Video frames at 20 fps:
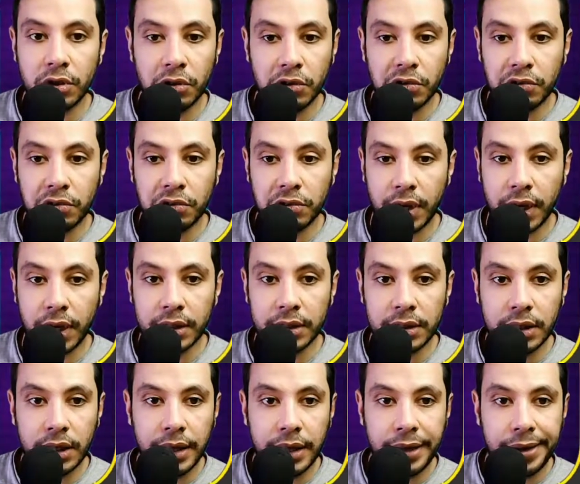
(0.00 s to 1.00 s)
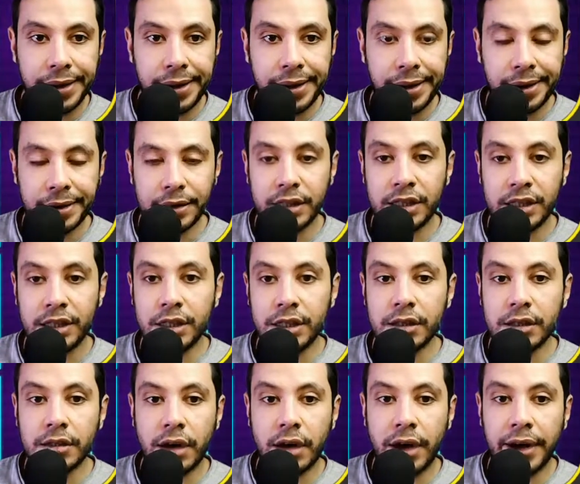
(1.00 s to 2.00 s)
flight. And
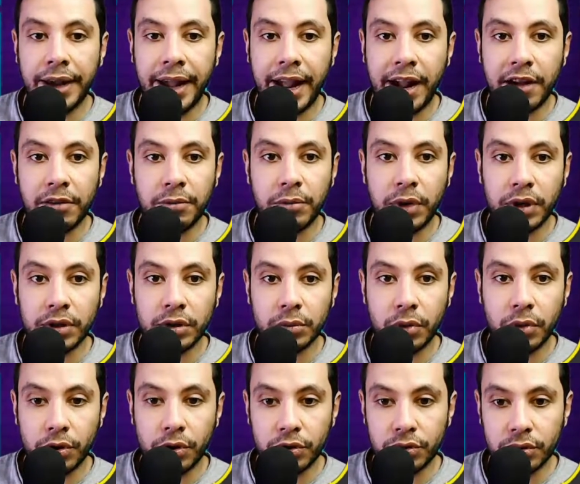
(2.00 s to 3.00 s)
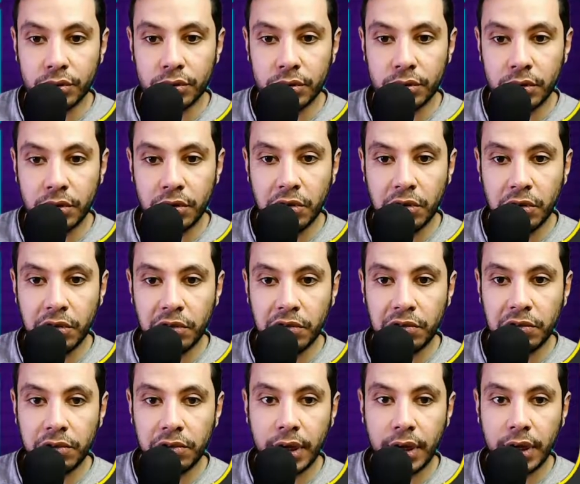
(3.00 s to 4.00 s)
here I have my departure
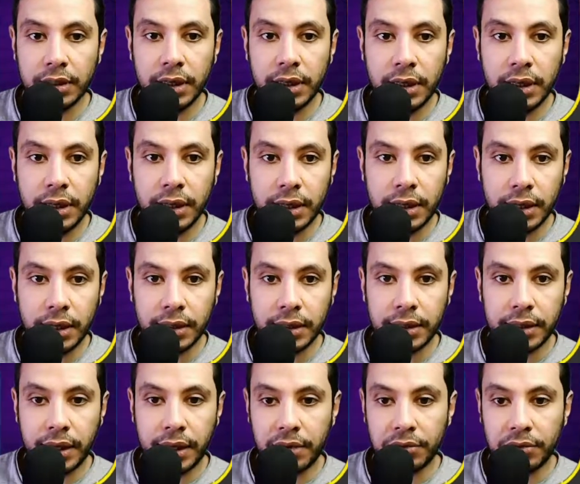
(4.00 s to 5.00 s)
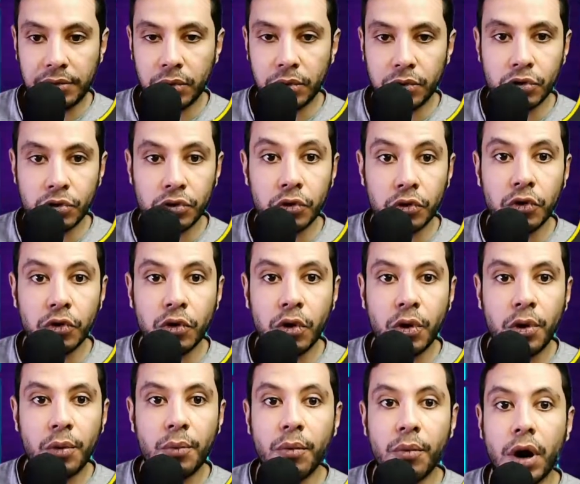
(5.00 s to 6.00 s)
flight, and I have also
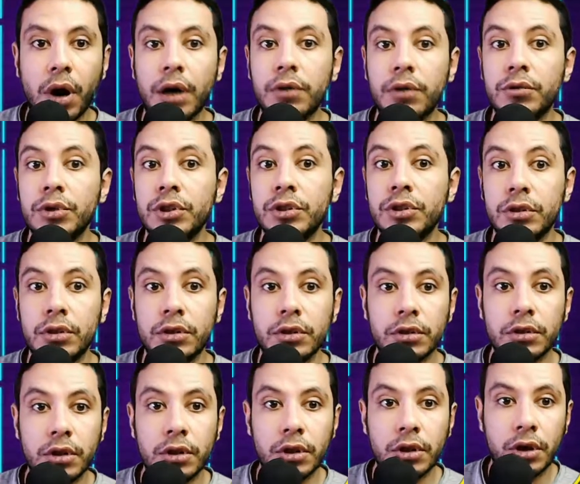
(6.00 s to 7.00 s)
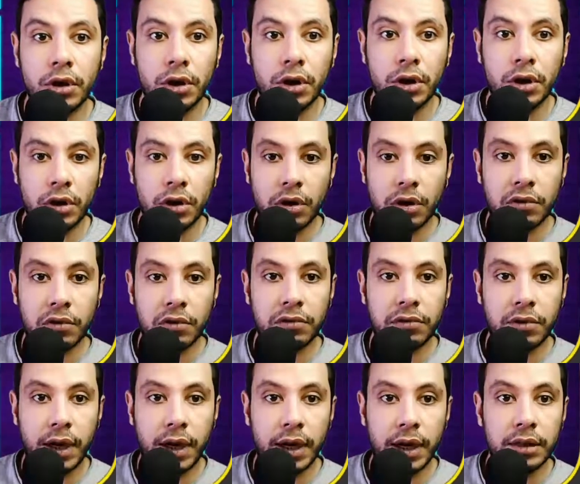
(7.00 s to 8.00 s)
my return uh,
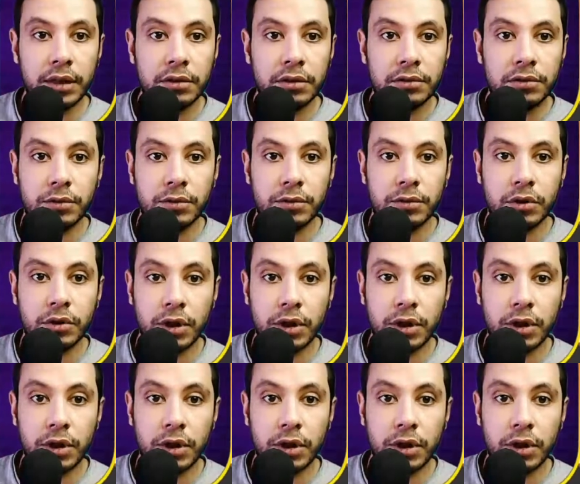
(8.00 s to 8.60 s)
flight from New